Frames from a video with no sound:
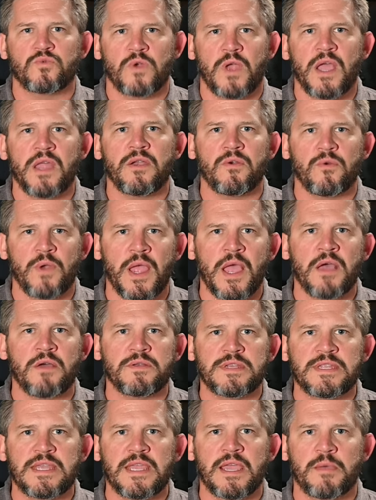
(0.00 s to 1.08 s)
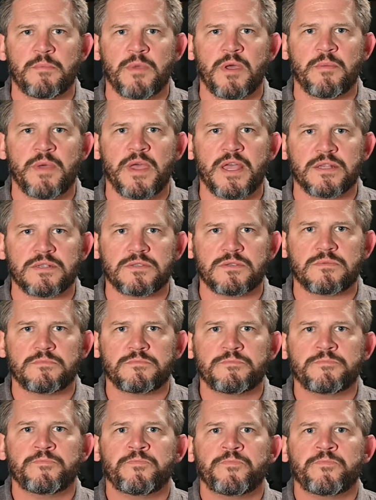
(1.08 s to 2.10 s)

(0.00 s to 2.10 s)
right around DMMS.